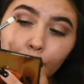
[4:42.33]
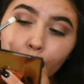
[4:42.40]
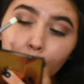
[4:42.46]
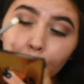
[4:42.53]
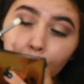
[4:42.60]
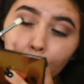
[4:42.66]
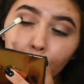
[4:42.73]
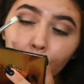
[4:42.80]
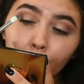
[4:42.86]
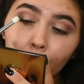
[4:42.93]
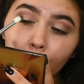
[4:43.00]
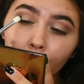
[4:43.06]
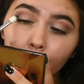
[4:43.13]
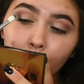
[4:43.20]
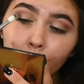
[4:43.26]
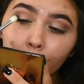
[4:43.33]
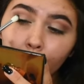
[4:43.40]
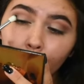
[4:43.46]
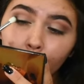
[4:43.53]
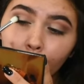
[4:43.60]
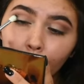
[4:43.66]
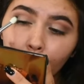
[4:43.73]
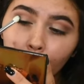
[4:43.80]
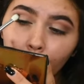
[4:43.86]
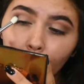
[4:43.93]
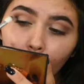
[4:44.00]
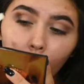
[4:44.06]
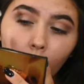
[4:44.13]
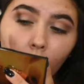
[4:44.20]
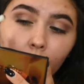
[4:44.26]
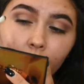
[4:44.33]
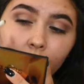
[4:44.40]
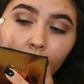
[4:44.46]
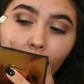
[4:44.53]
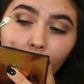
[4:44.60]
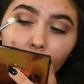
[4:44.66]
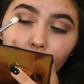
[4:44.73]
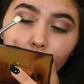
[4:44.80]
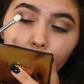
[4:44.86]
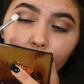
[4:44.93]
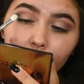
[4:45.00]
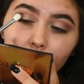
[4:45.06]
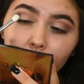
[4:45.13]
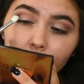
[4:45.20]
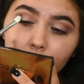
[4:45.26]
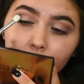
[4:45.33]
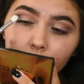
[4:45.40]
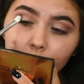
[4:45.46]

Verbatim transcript: purple on the outer V,